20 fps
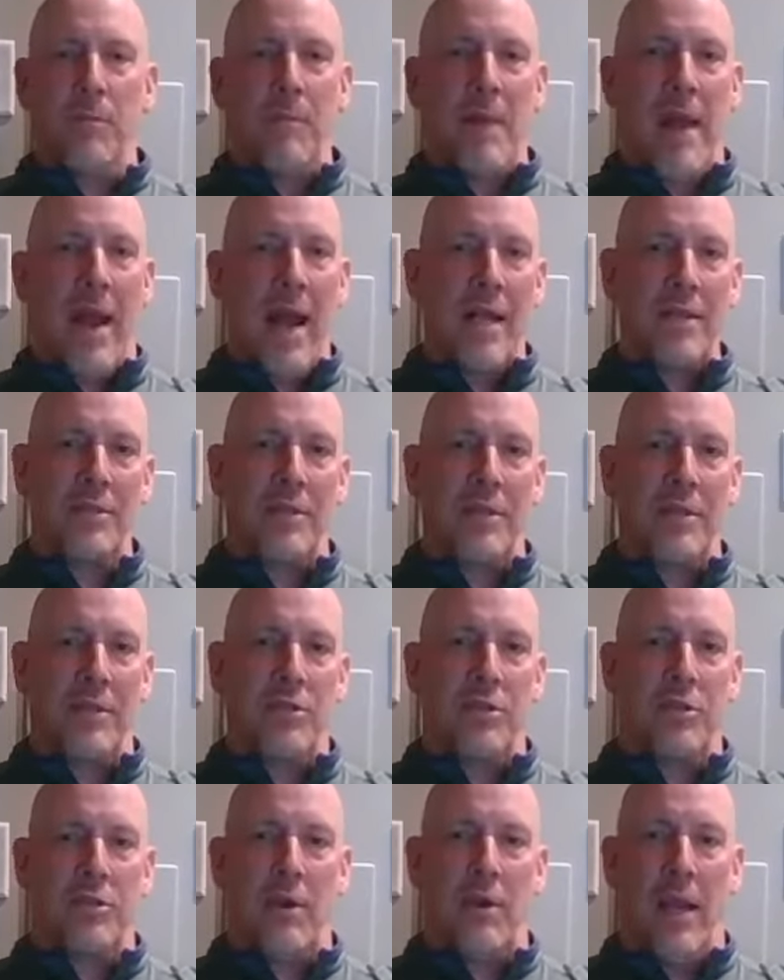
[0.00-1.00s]

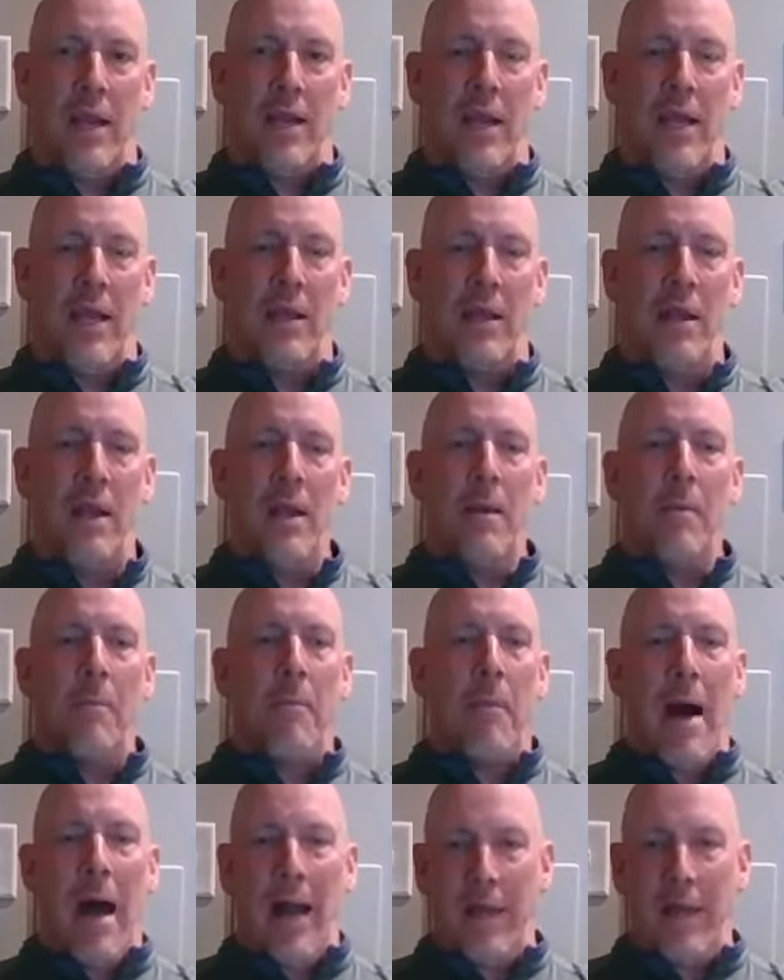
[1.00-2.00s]
gymnastics training,
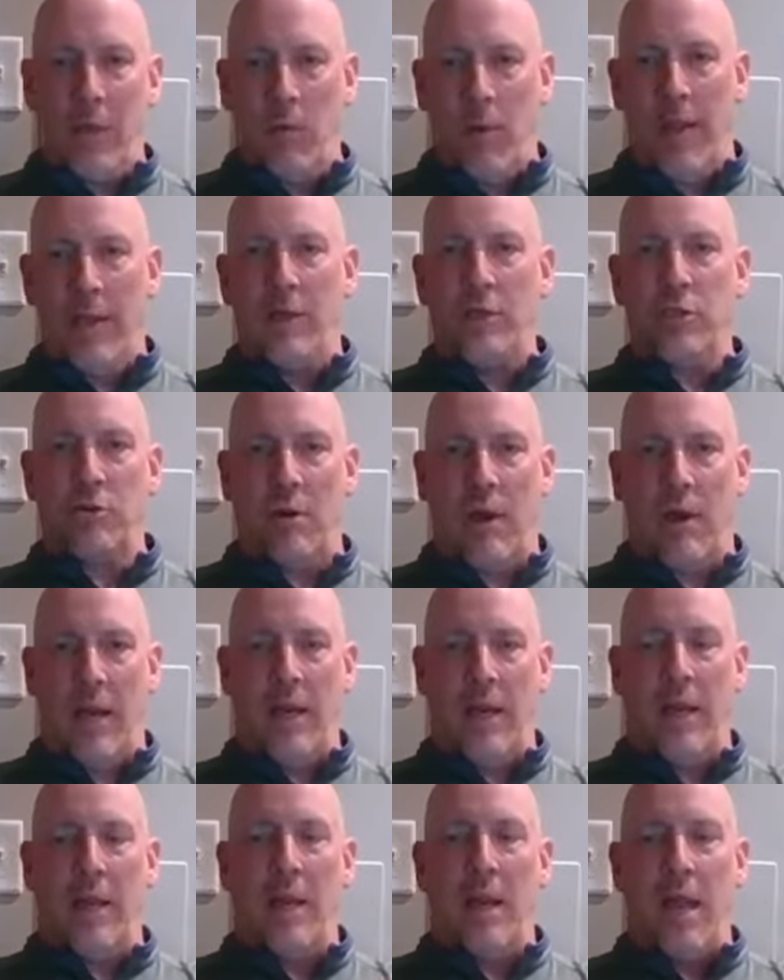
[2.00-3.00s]
body weight
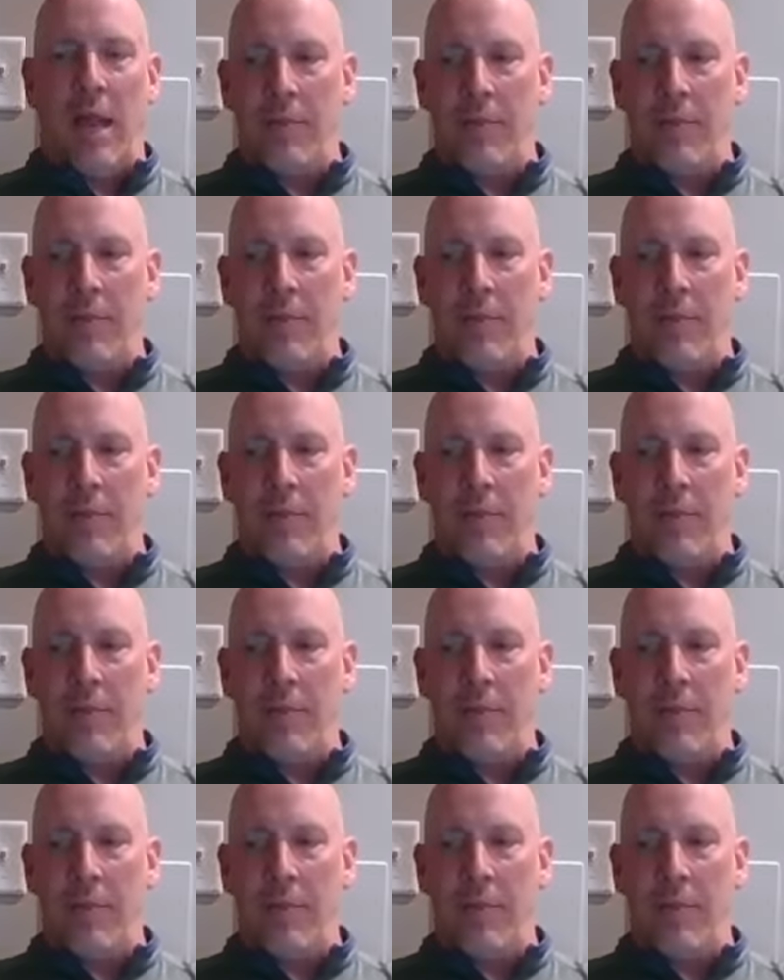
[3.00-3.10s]
training,